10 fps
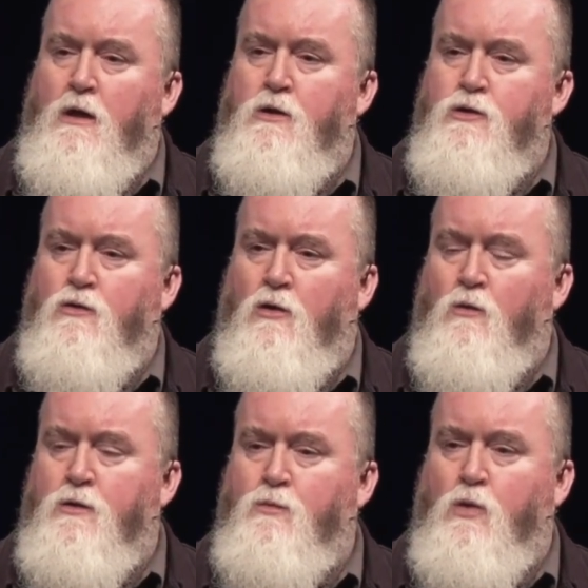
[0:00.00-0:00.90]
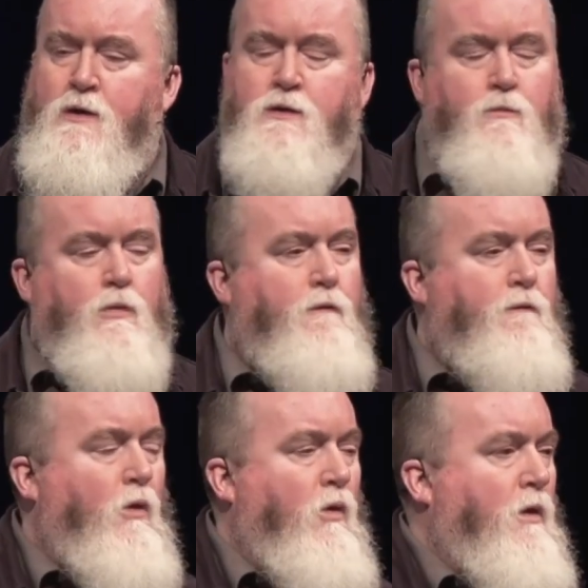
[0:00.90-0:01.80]
concern was present
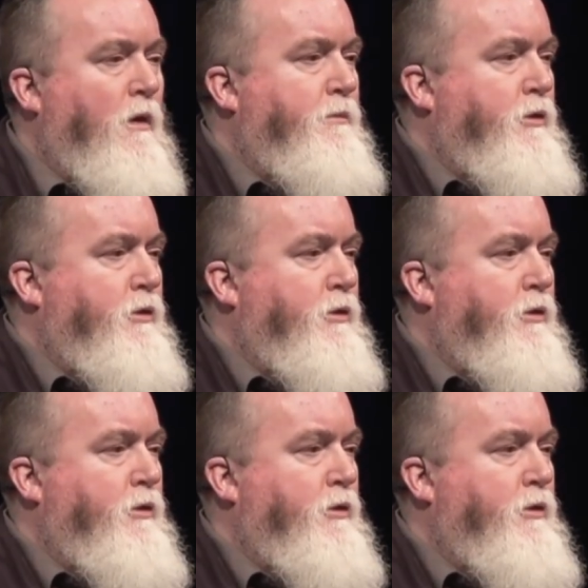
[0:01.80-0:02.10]
before